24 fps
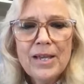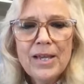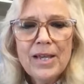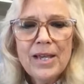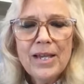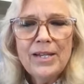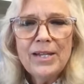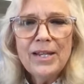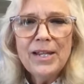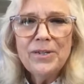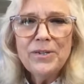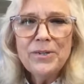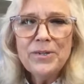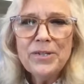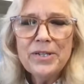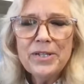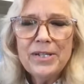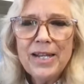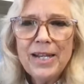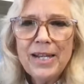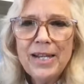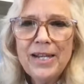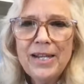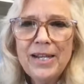and
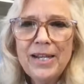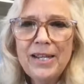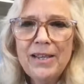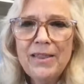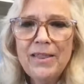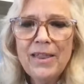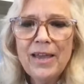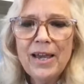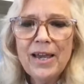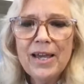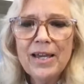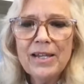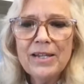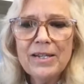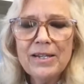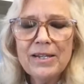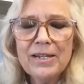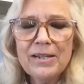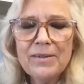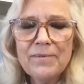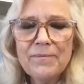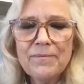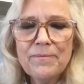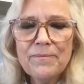understanding
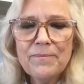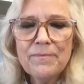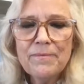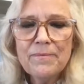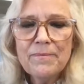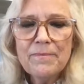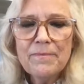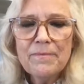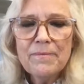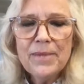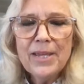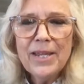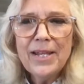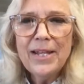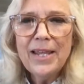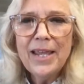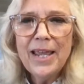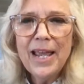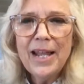that it